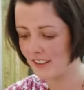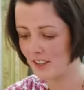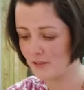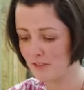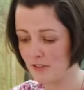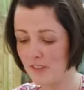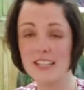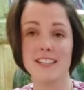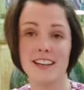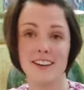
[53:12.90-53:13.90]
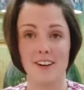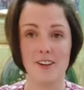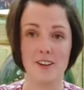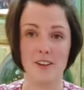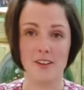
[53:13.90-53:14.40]
the front facing
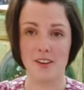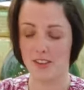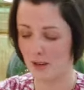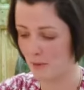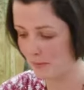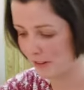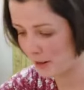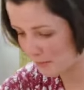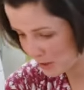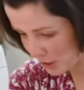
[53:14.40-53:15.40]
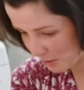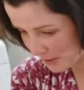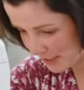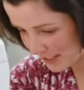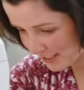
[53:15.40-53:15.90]
on the pomegranate
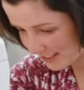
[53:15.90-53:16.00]
pyjamas.